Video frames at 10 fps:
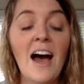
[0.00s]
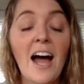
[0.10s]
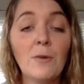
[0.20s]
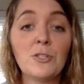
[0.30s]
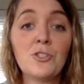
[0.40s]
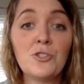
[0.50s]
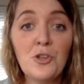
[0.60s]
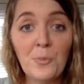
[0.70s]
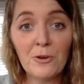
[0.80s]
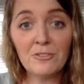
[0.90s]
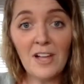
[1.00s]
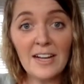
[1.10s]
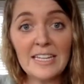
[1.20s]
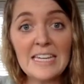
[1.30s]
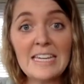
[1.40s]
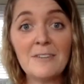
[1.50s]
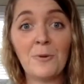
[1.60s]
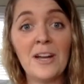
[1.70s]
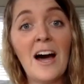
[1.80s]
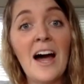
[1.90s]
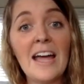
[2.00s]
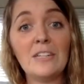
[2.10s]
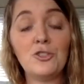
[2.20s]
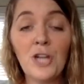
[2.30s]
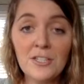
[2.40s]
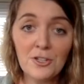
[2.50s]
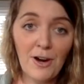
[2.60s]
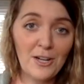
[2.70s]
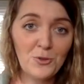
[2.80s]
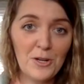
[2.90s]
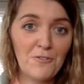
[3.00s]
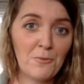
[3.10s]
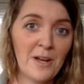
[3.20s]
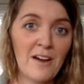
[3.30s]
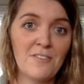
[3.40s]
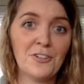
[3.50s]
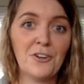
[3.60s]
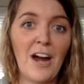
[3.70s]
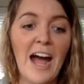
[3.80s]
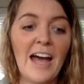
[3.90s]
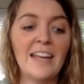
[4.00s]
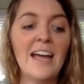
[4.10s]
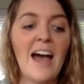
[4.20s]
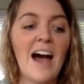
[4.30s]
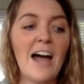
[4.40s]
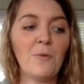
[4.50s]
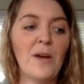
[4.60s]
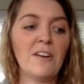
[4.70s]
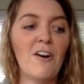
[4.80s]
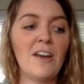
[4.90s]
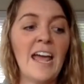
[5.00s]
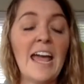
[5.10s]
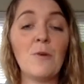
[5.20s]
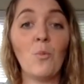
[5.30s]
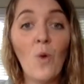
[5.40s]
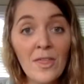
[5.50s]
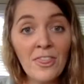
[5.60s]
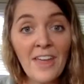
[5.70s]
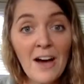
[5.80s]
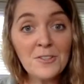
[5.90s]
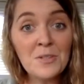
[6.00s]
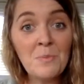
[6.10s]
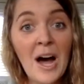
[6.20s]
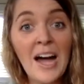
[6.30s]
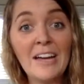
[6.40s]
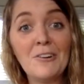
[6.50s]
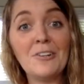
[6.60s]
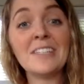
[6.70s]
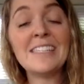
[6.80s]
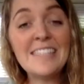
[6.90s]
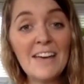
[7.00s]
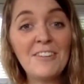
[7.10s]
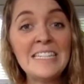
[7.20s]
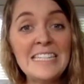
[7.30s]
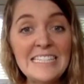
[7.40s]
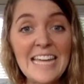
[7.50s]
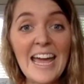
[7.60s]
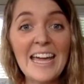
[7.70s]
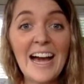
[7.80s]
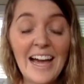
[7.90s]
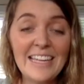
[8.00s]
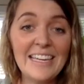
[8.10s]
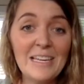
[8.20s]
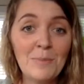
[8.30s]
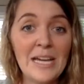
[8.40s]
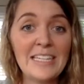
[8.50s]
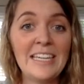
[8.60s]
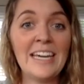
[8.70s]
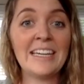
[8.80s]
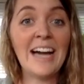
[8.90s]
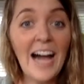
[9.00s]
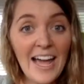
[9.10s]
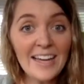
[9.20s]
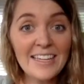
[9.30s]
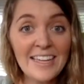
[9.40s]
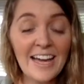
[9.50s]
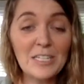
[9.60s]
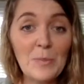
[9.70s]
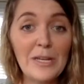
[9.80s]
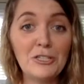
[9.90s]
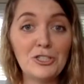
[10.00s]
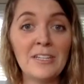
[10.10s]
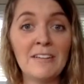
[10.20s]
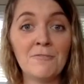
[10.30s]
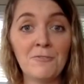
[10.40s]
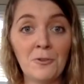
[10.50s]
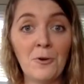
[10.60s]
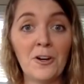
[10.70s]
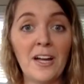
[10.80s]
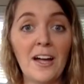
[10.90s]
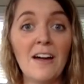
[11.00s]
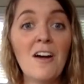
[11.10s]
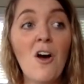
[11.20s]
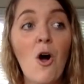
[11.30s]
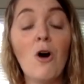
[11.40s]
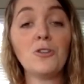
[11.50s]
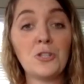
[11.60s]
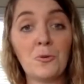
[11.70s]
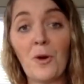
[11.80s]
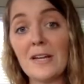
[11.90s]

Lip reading: I was super lucky when I just graduated from my undergrad. I went on a 1,000-mile, 70-day hiking, biking, and kayaking expedition in Florida, all to